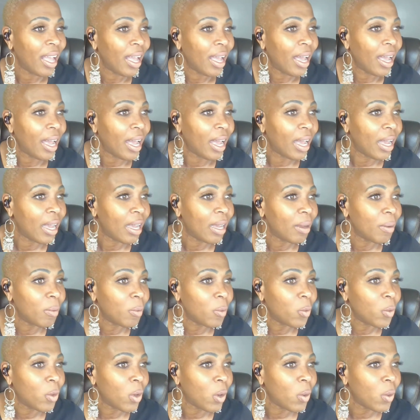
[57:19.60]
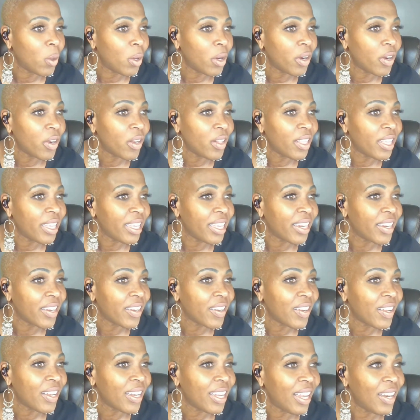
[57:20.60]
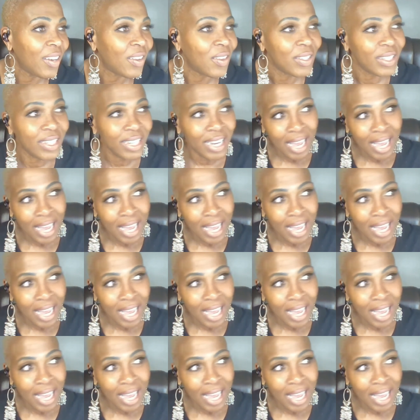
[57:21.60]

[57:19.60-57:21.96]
Whoa, girl, the ear color look